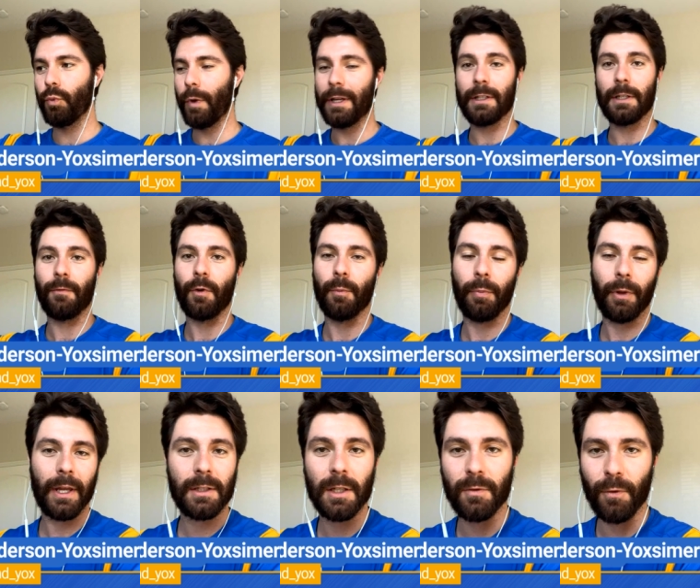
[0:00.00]
went different
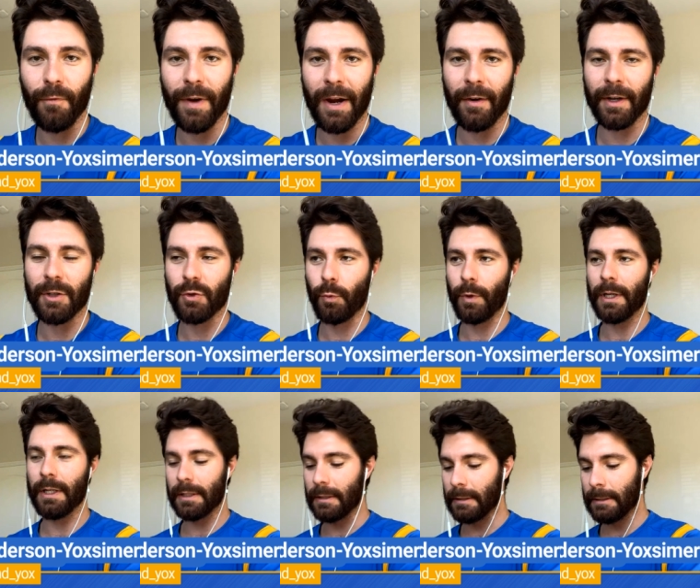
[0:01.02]
places for various
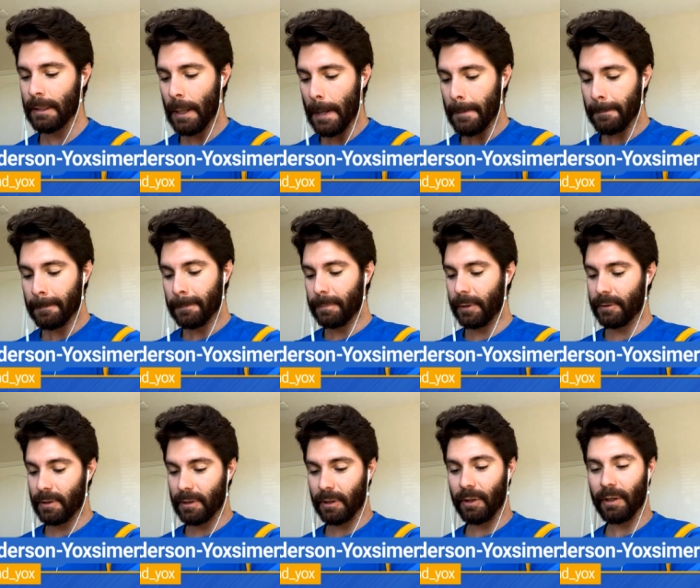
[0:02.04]
reasons. But
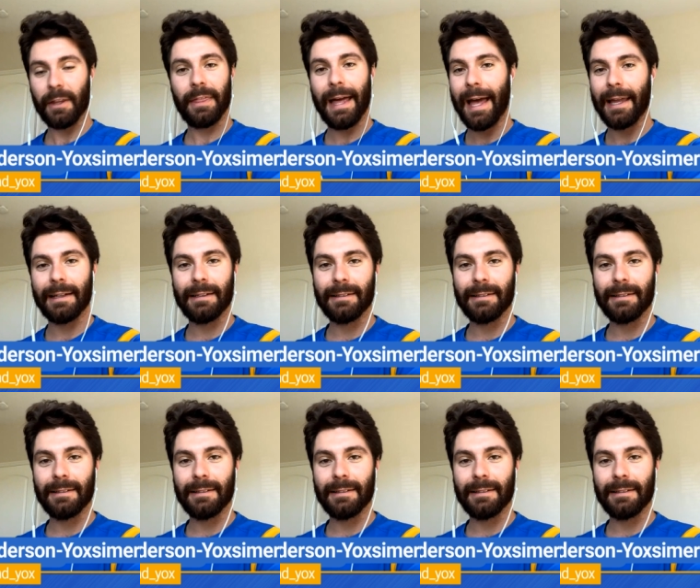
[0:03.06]
just look at that.